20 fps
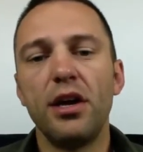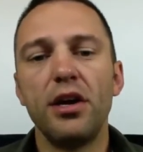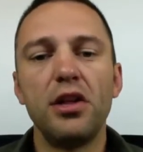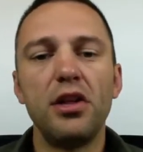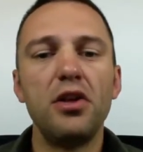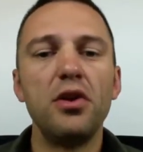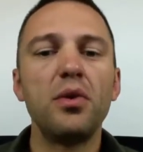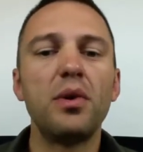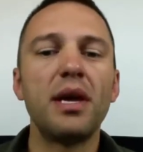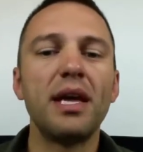
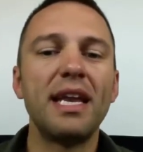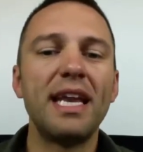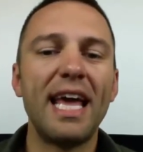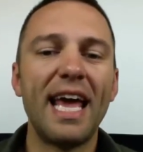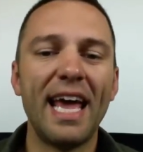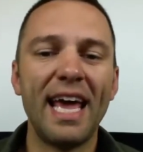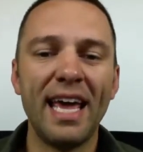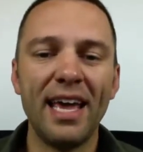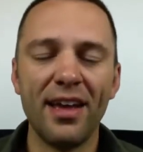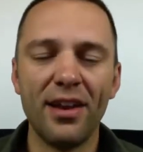you can
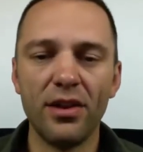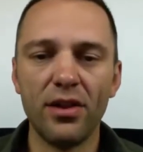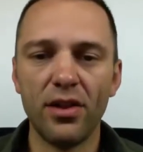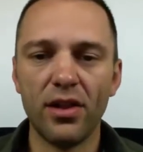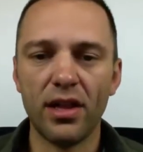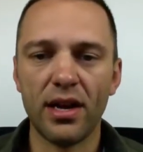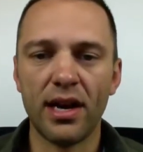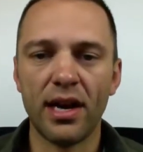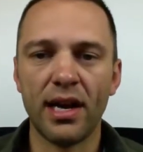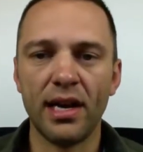
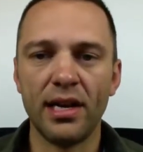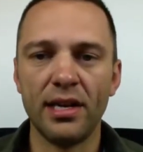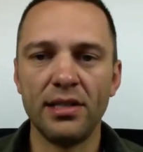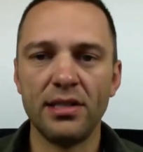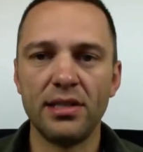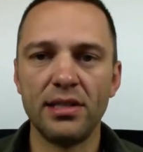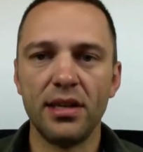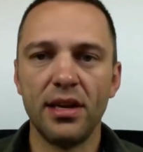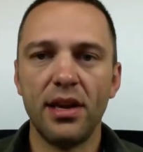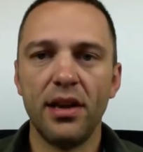
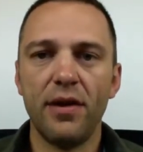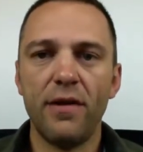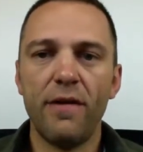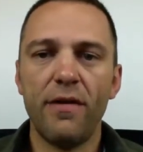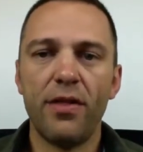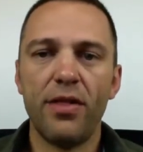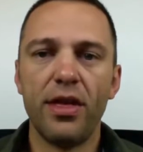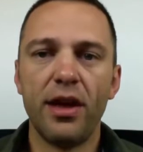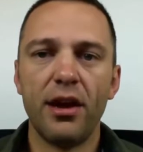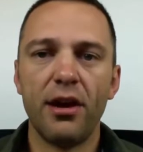analyze
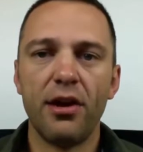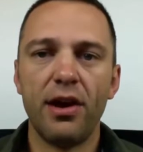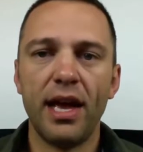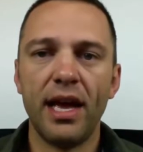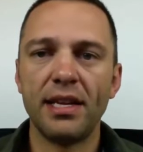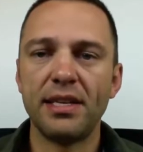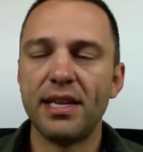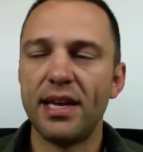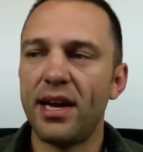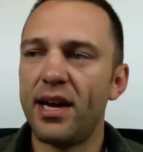their
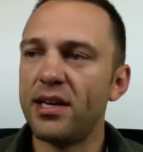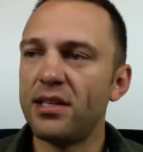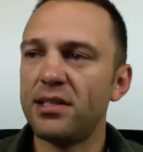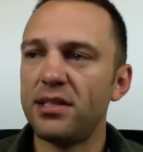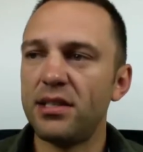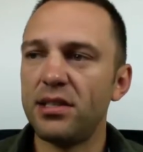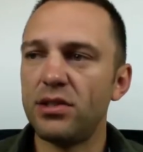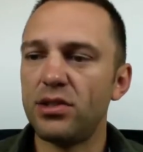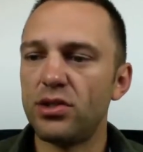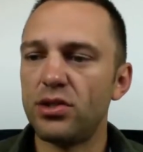
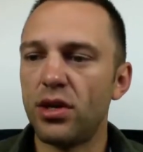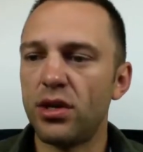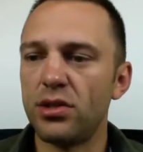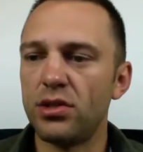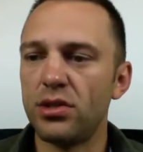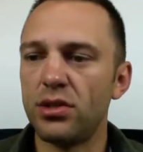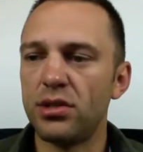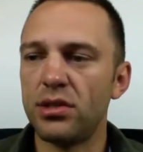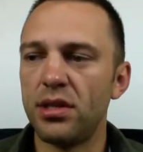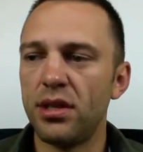antioxidant
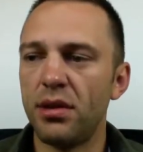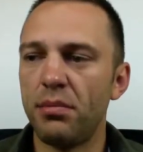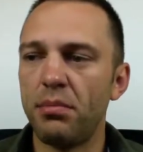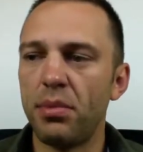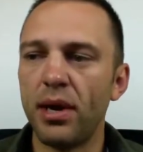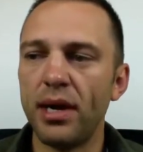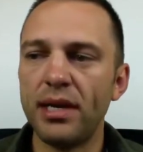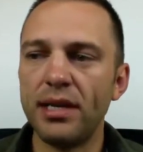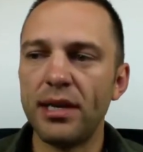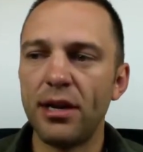structures and the
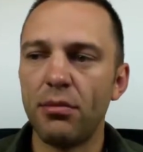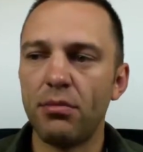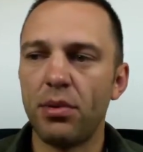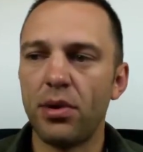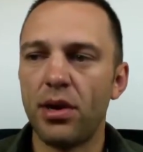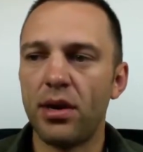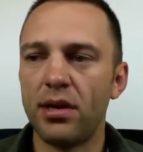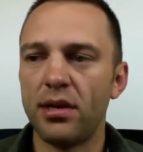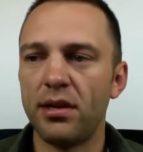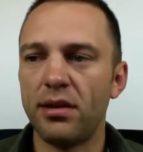breakdown
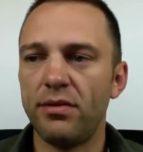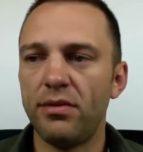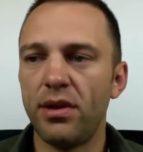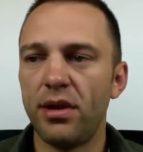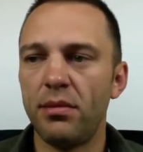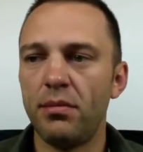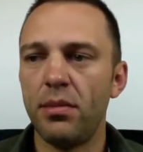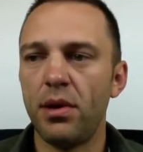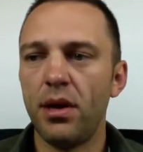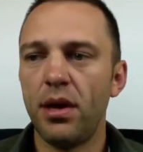product of
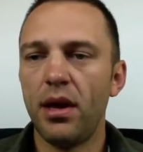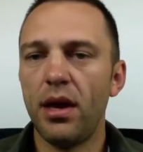them,